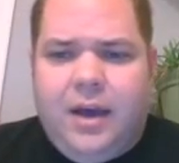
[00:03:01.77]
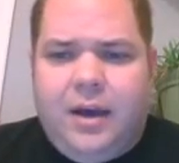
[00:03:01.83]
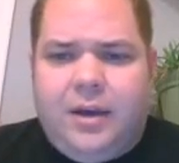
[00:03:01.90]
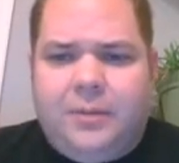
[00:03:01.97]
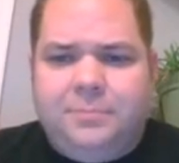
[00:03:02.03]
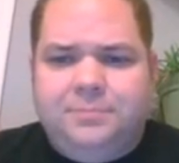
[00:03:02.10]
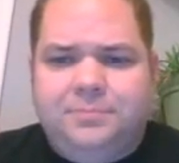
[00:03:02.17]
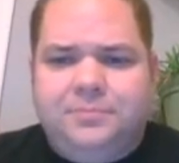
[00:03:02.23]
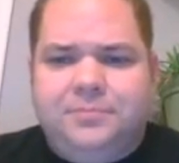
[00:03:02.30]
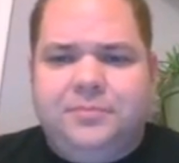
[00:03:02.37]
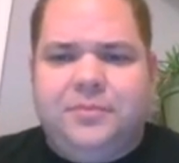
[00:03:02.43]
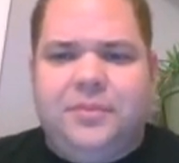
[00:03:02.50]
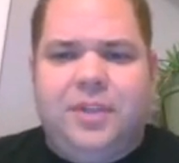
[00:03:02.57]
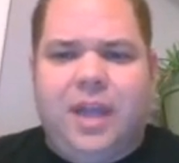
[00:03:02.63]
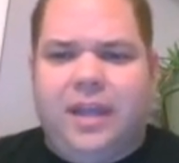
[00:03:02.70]
um,
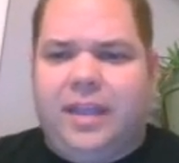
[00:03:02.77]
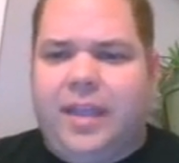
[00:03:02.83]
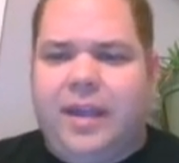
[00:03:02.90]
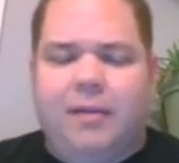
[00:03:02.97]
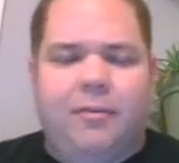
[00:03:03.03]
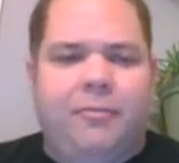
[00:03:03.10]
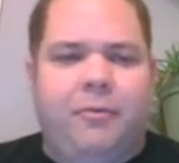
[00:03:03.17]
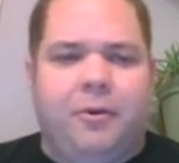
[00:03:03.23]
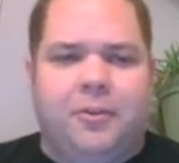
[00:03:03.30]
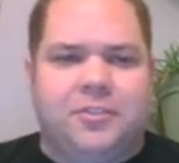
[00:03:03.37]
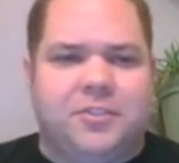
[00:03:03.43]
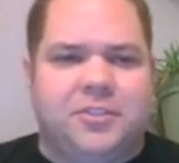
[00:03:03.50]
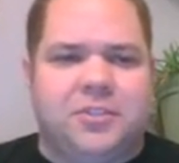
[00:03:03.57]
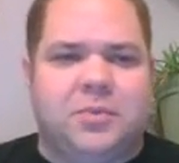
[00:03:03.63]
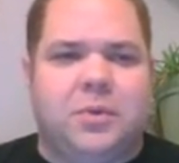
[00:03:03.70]
I can't ever
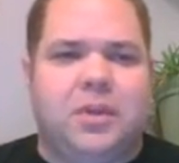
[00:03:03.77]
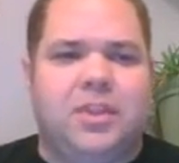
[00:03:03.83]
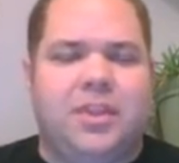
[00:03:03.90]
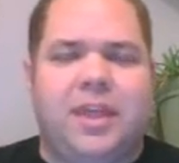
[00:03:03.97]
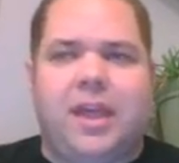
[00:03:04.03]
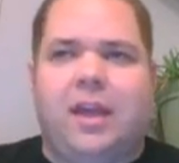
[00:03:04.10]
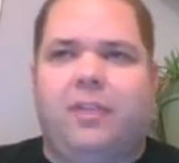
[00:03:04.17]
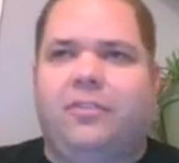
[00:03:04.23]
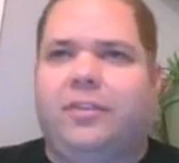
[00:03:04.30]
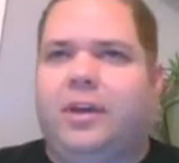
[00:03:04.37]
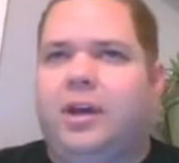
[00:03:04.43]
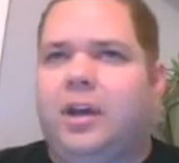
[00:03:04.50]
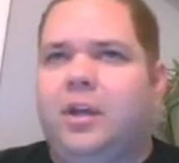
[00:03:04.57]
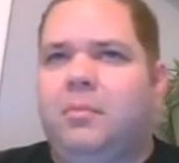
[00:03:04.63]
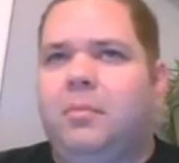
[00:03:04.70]
focus on just one thing at a
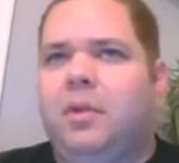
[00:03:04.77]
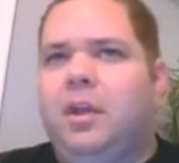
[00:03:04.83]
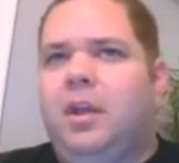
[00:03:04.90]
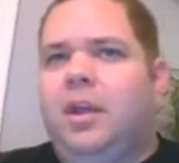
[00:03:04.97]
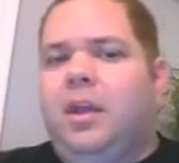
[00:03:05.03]
time.